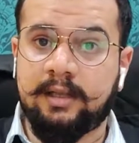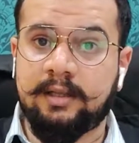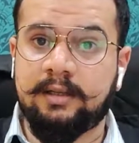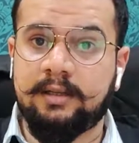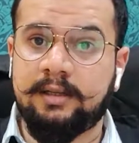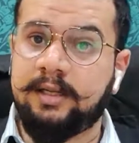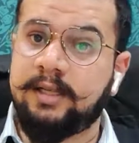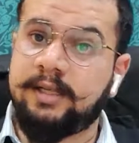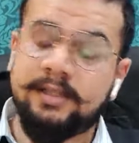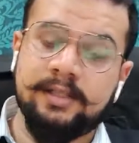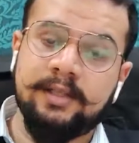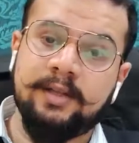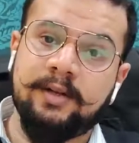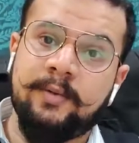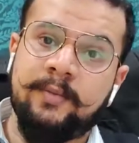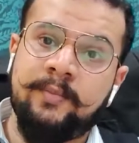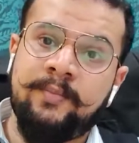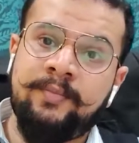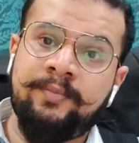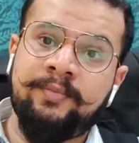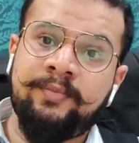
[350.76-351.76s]

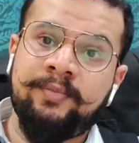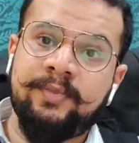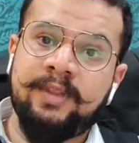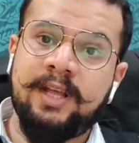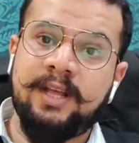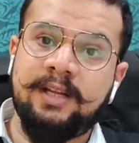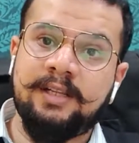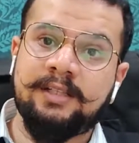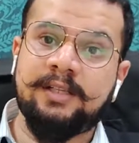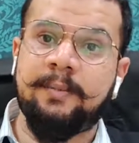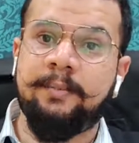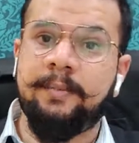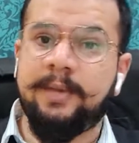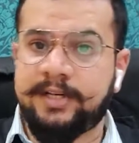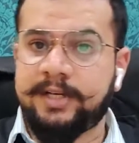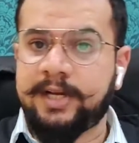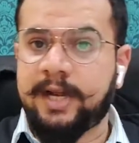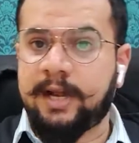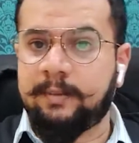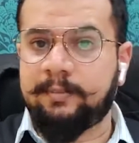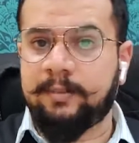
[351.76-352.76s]
reason there is a
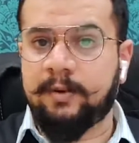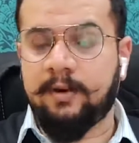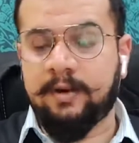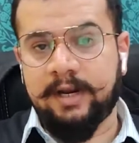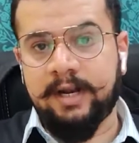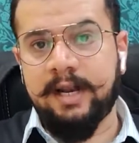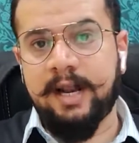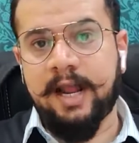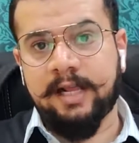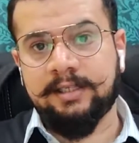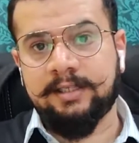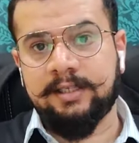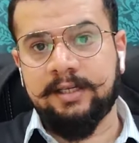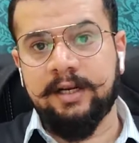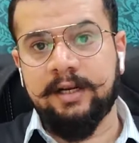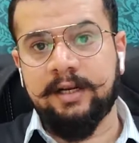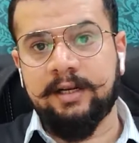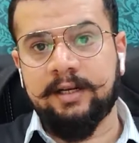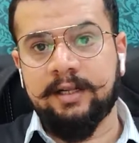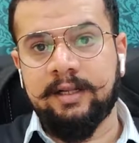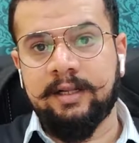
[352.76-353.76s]
mishap or an
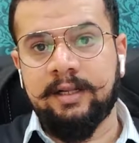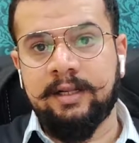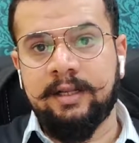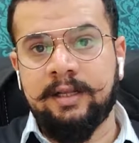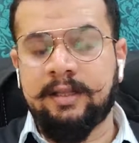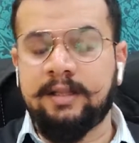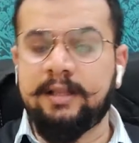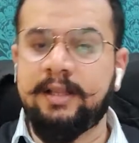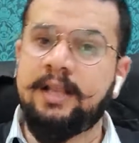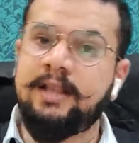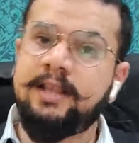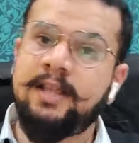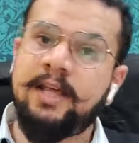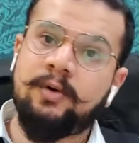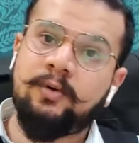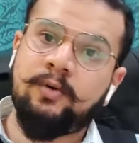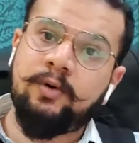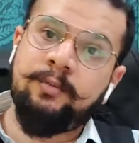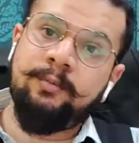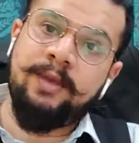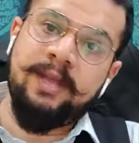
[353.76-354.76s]
accident, then there
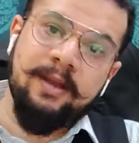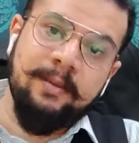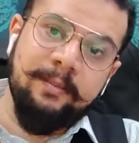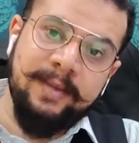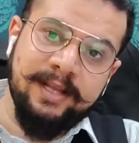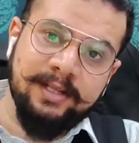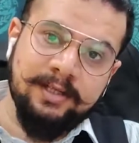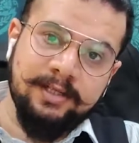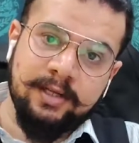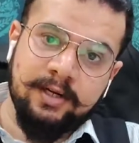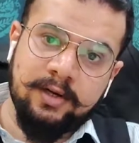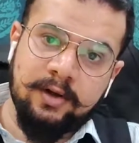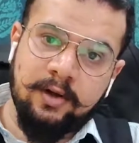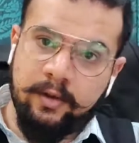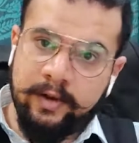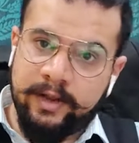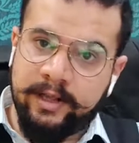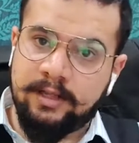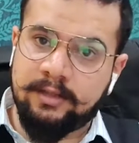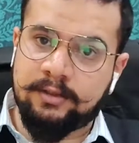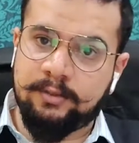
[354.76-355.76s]
could be a major
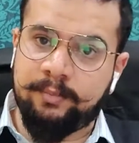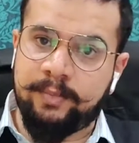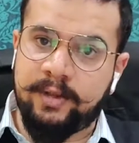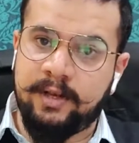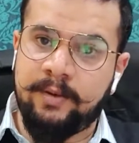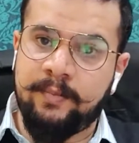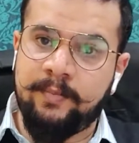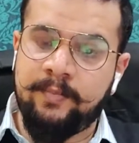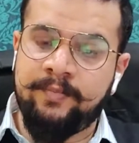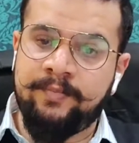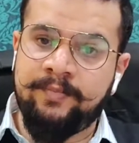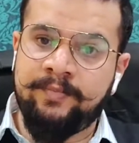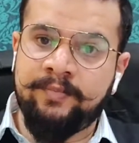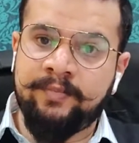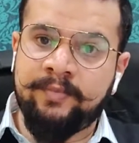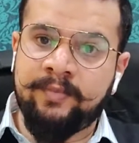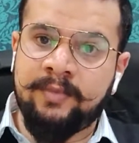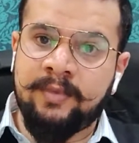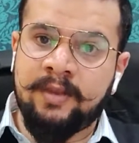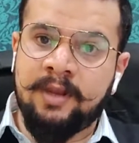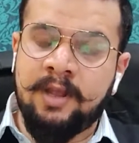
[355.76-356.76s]
oil spill.
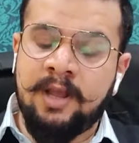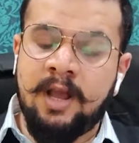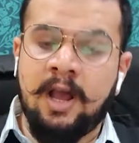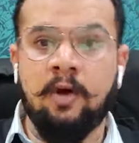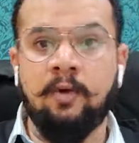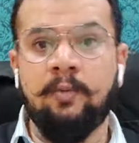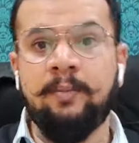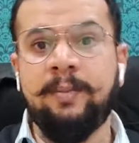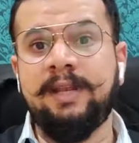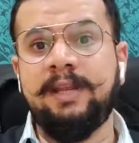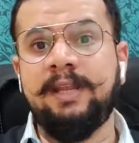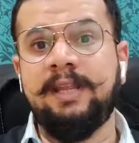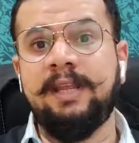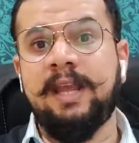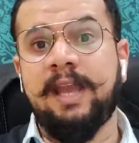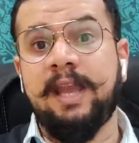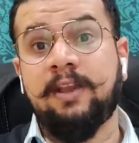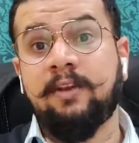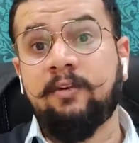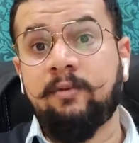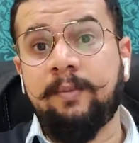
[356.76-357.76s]
How many
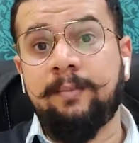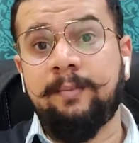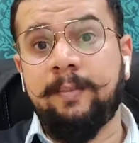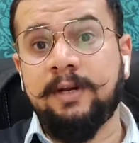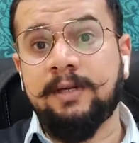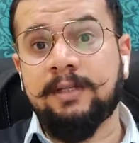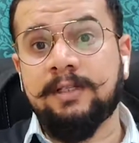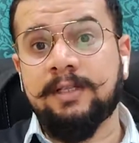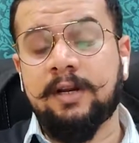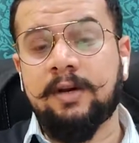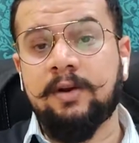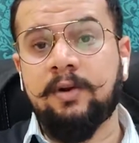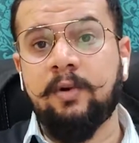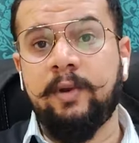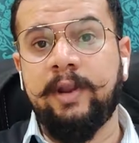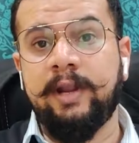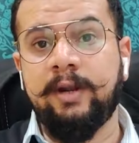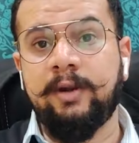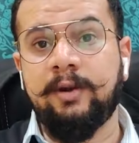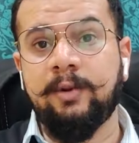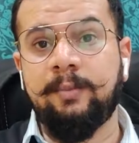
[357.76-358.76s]
equipments are
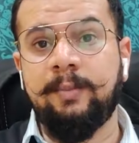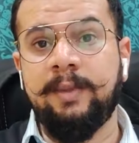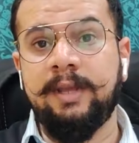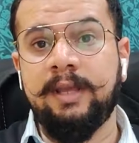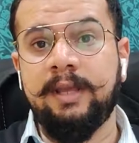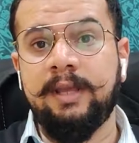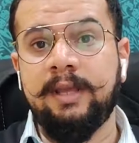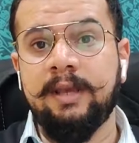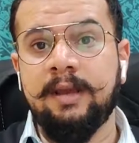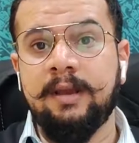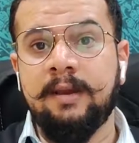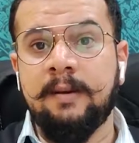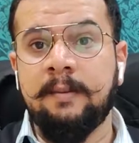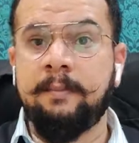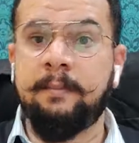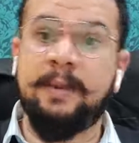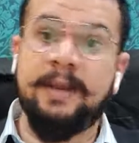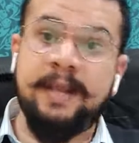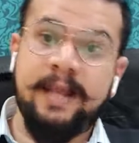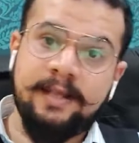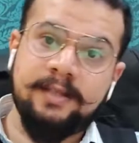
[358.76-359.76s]
going to be
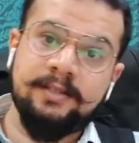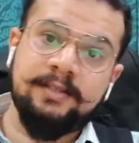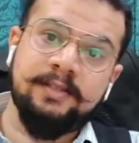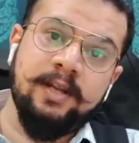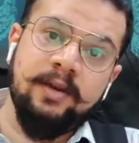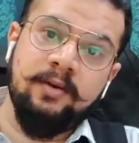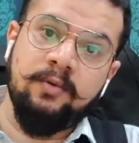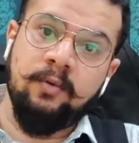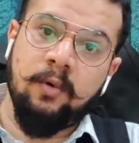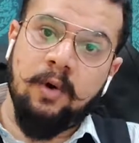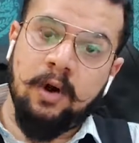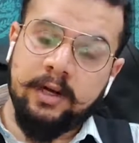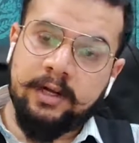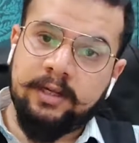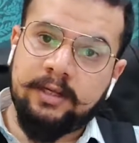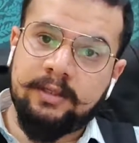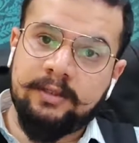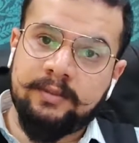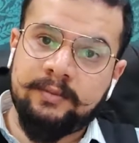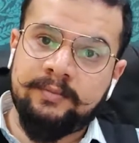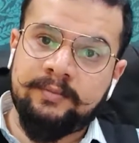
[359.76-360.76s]
placed in
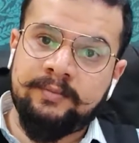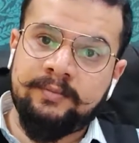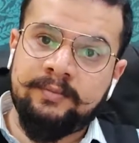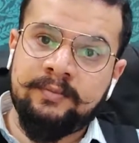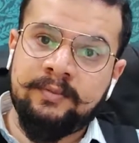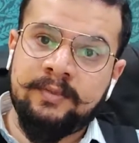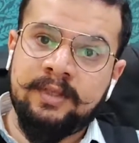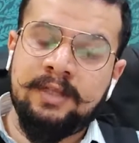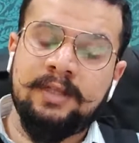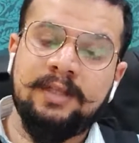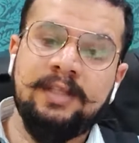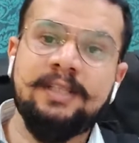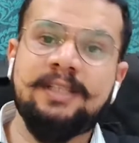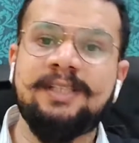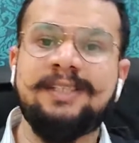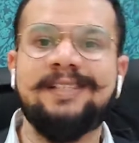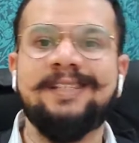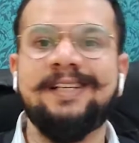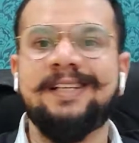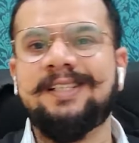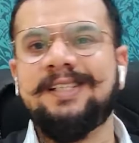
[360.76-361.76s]
water? This
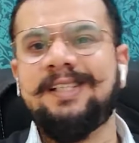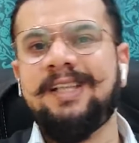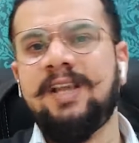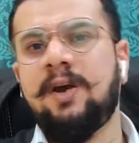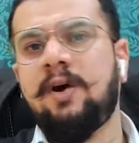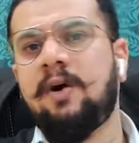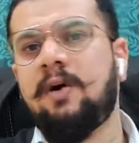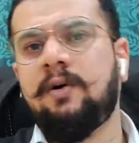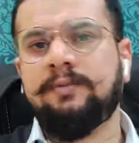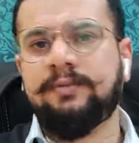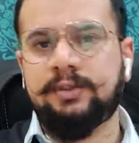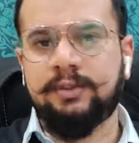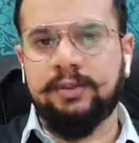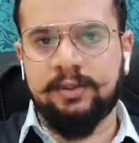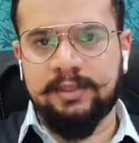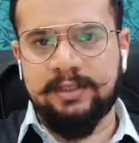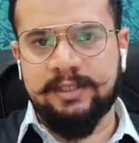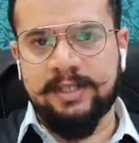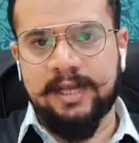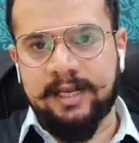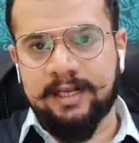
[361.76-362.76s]
is just the
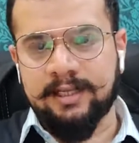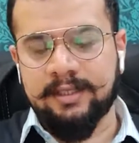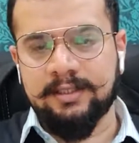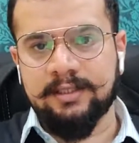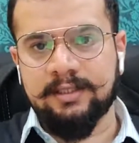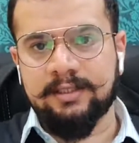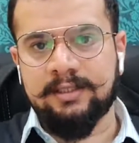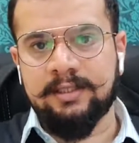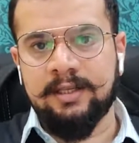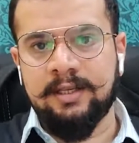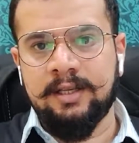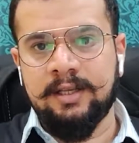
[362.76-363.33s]
offshore challenges.